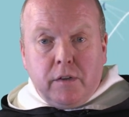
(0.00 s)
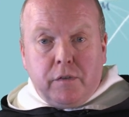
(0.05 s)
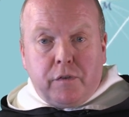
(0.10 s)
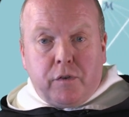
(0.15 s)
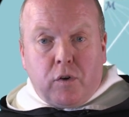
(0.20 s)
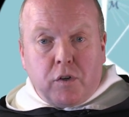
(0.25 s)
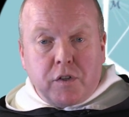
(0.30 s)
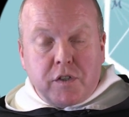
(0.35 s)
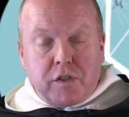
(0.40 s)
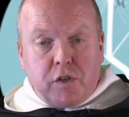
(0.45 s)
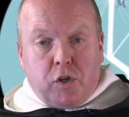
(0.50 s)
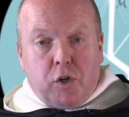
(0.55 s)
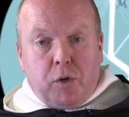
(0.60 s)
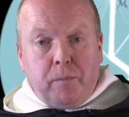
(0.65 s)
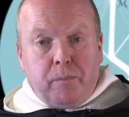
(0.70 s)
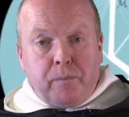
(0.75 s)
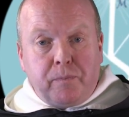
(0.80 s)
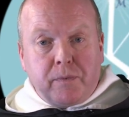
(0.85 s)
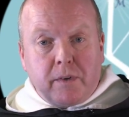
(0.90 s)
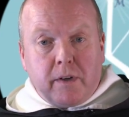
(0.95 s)
For
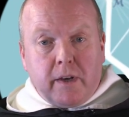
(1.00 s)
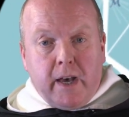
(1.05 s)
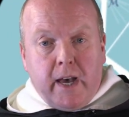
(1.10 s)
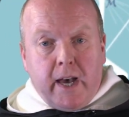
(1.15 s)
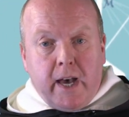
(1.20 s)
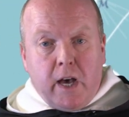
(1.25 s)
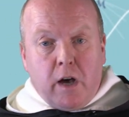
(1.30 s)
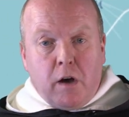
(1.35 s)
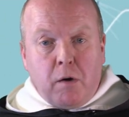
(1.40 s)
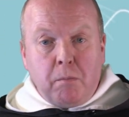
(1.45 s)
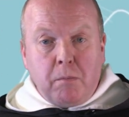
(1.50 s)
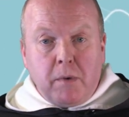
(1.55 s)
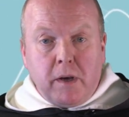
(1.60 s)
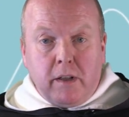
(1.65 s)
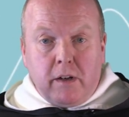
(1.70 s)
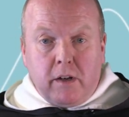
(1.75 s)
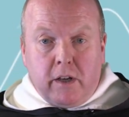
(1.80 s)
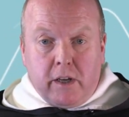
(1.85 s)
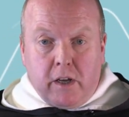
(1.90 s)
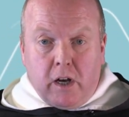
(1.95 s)
some, um,
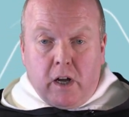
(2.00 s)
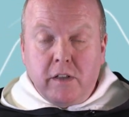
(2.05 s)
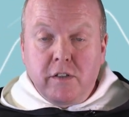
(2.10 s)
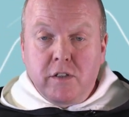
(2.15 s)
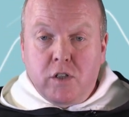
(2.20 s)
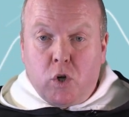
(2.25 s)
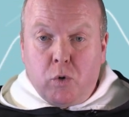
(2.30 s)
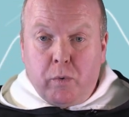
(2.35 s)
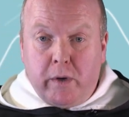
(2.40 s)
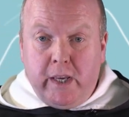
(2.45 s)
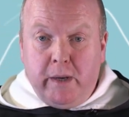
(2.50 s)
like Onslow,